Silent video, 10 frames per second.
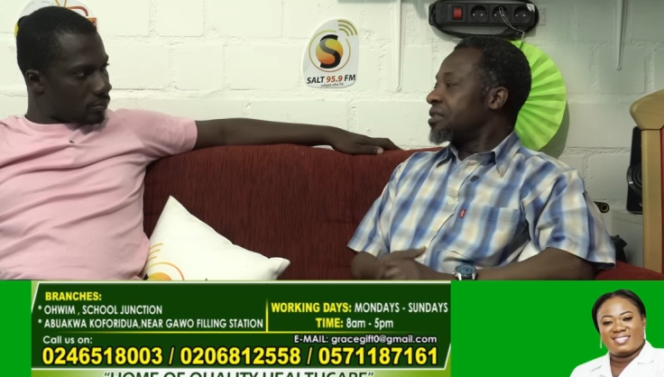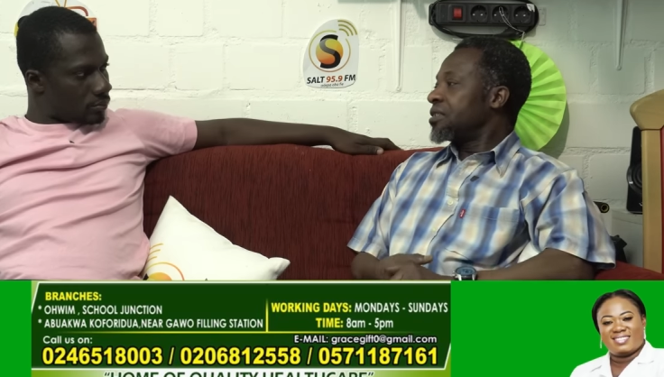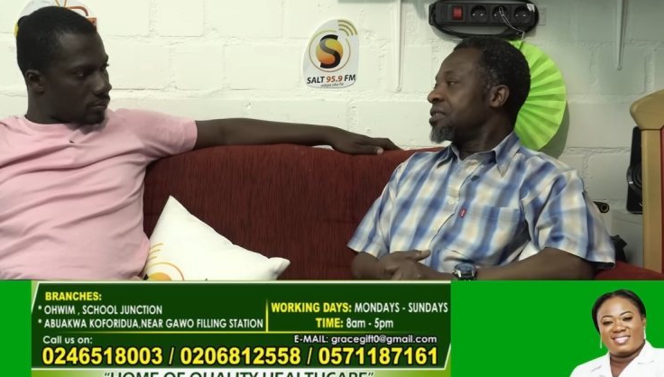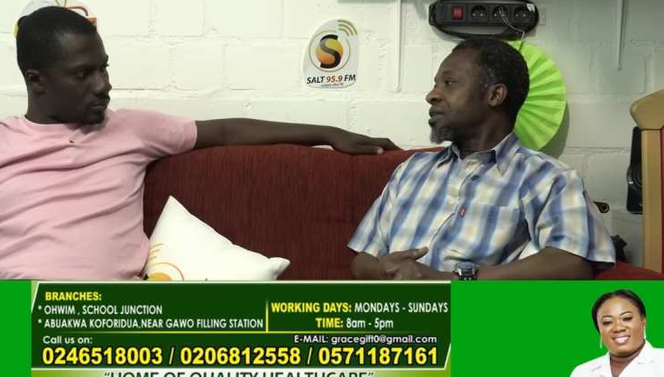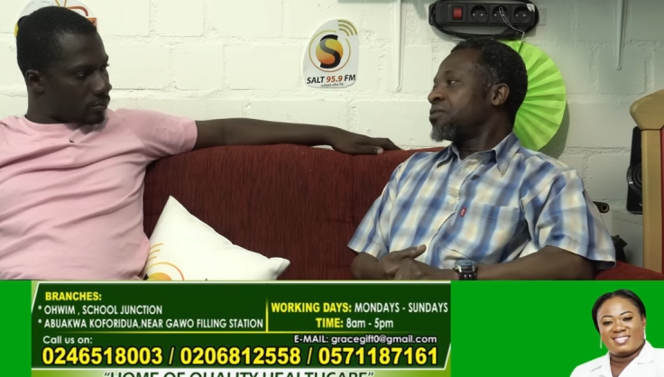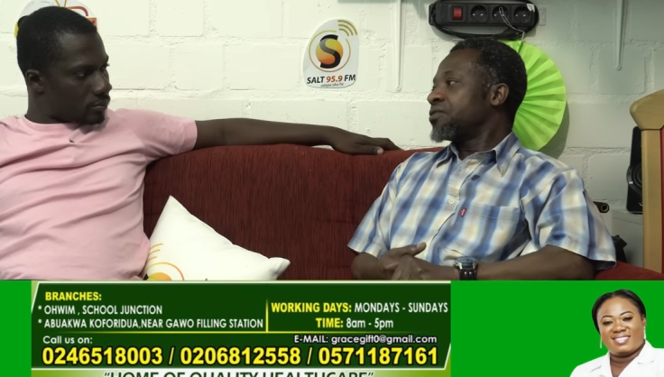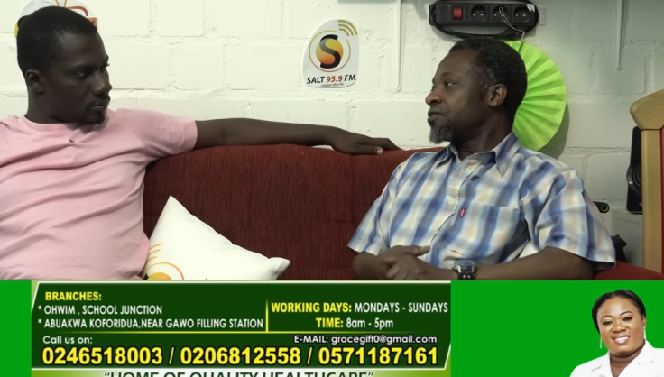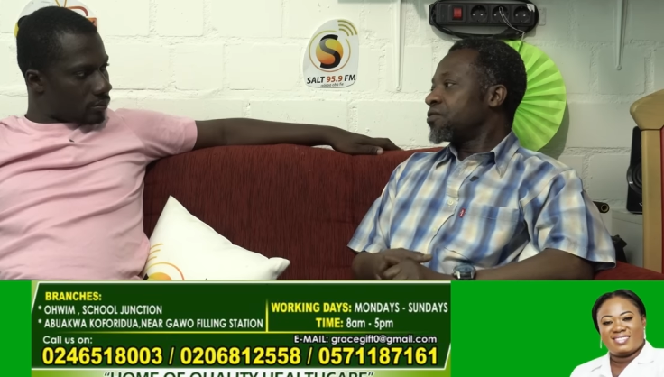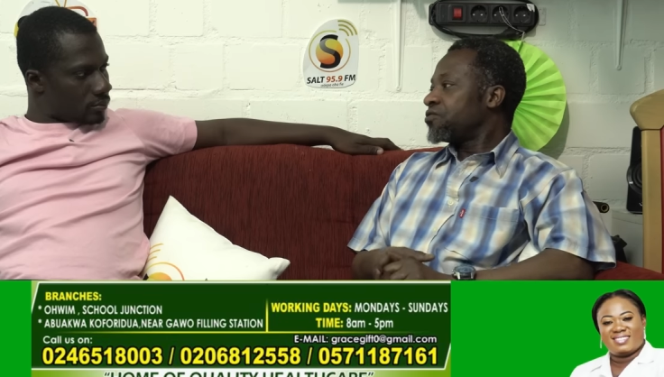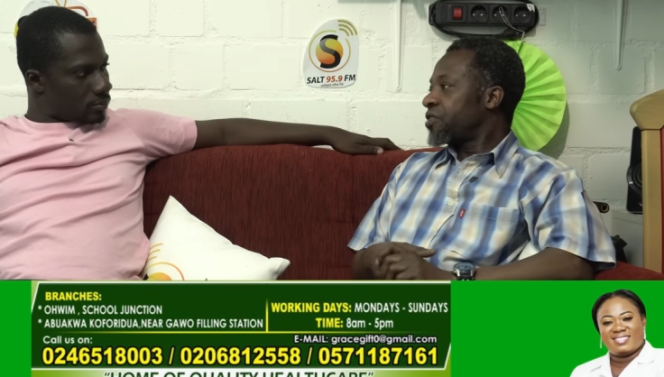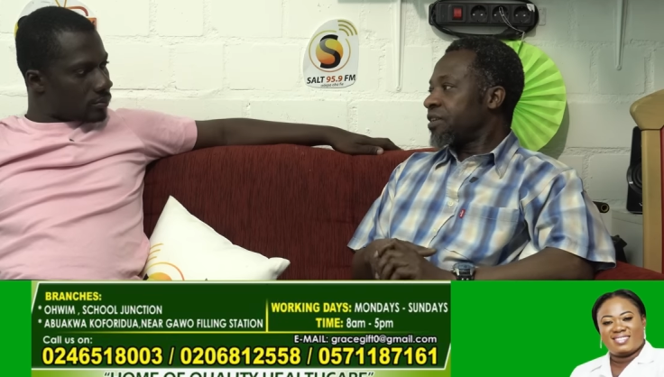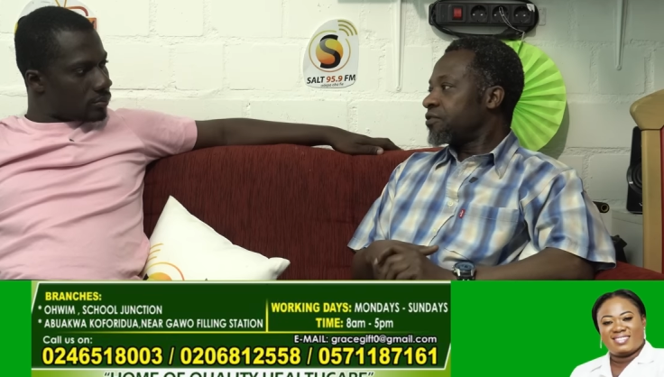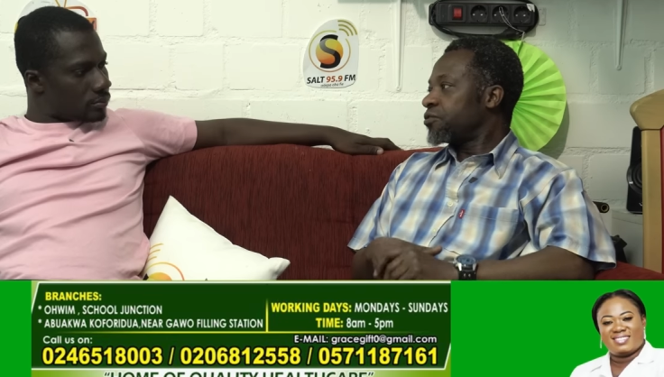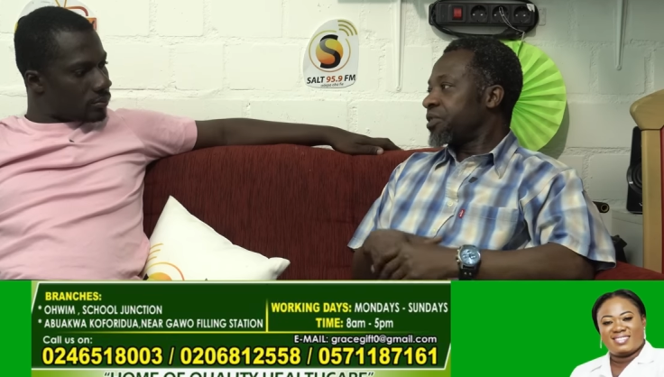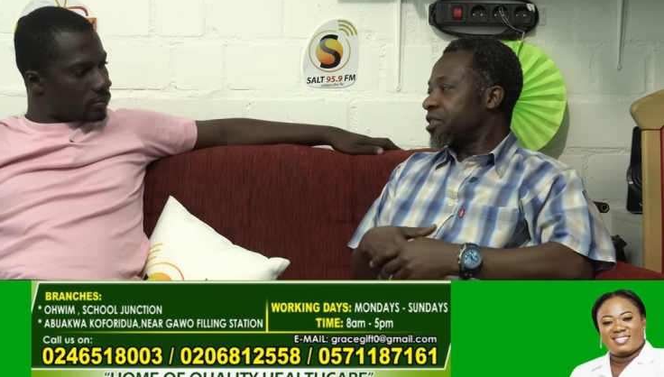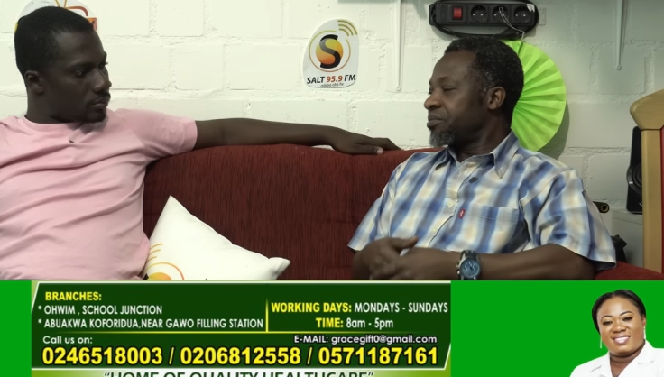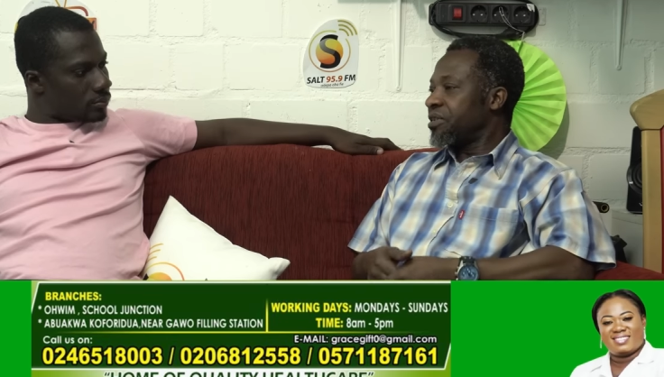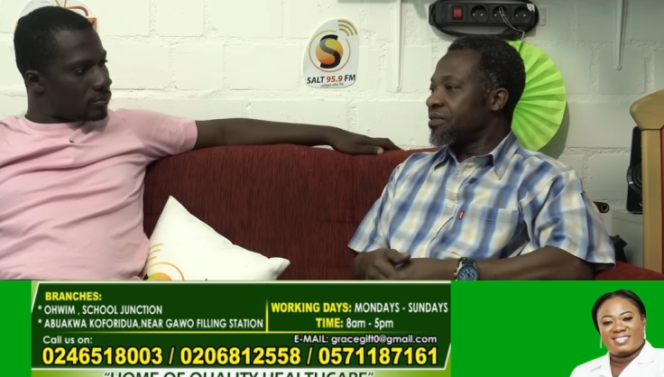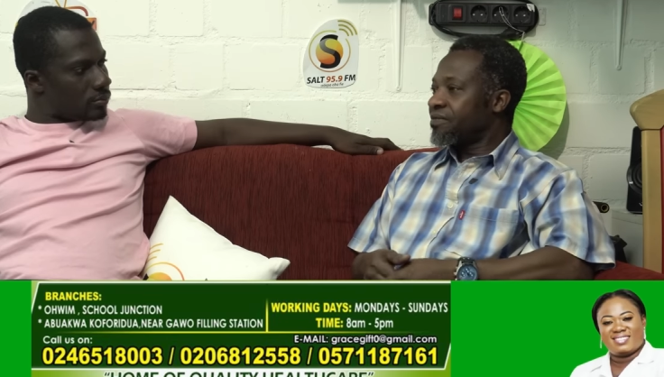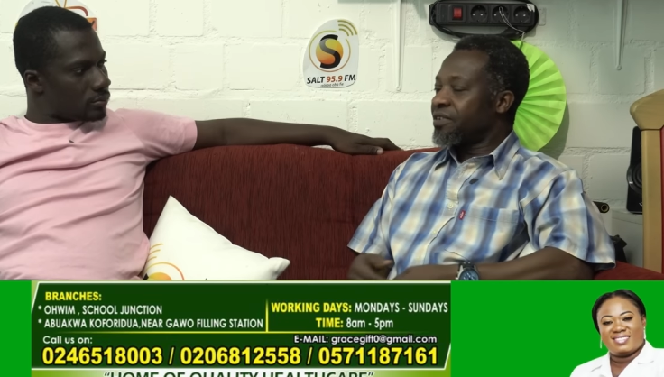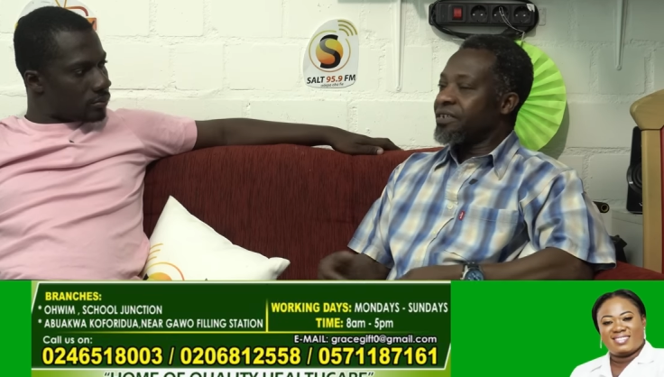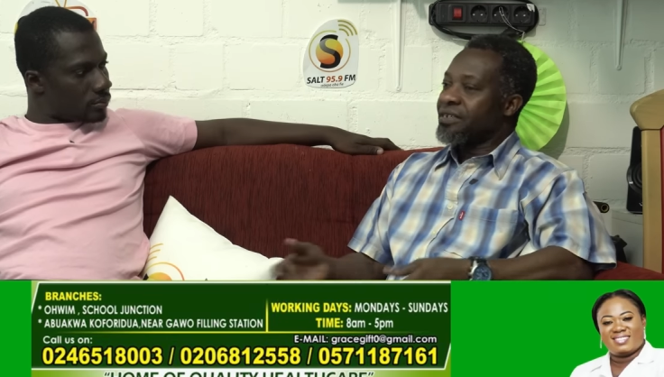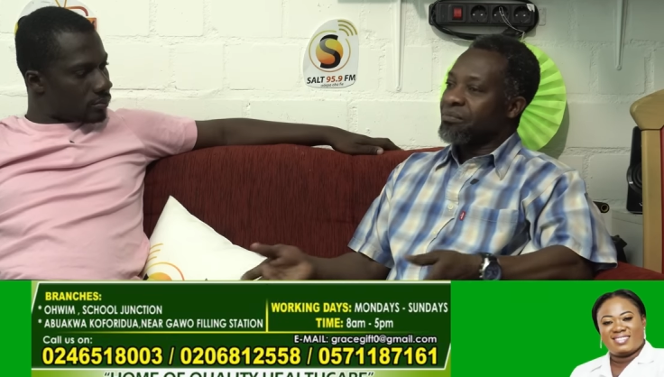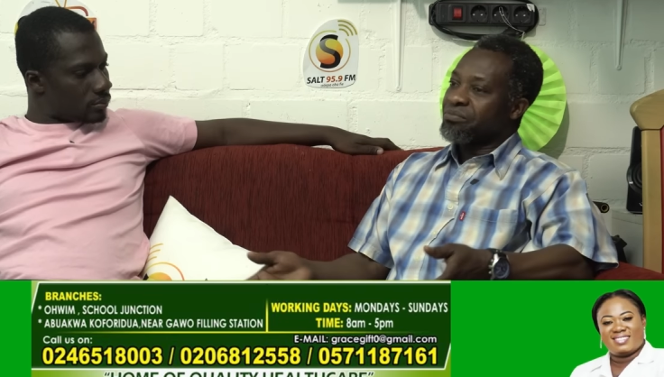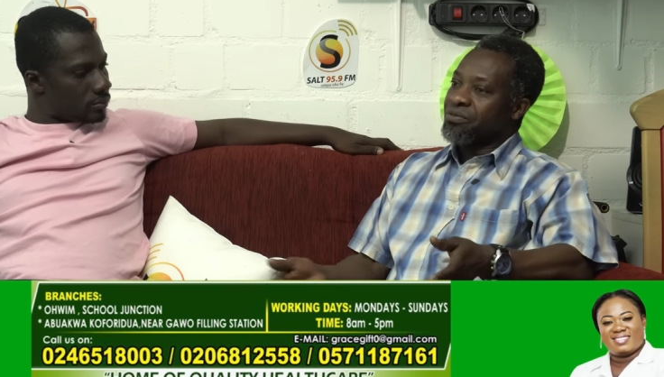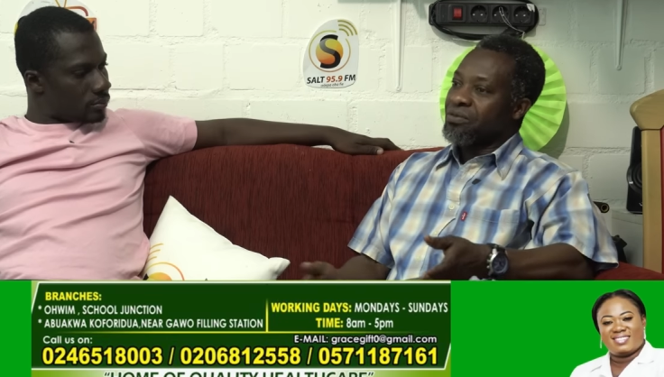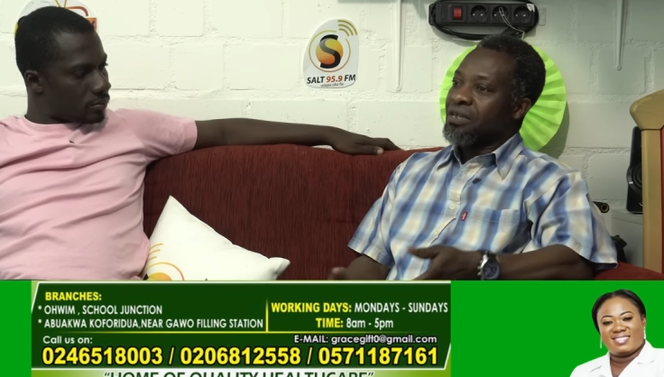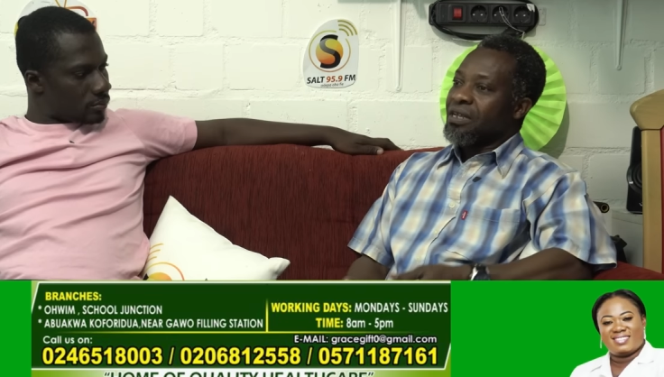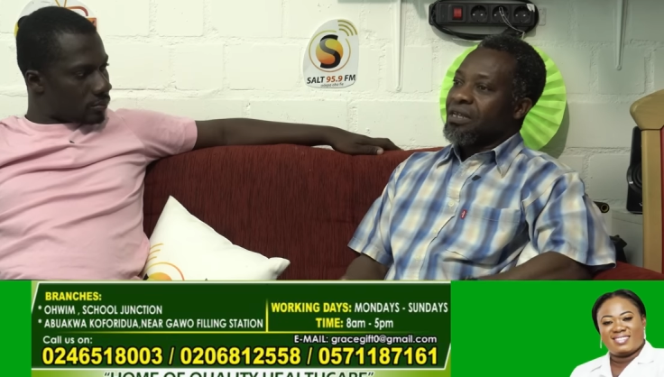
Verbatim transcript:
Speaker 1: The Nisa won't so try so baby. For example,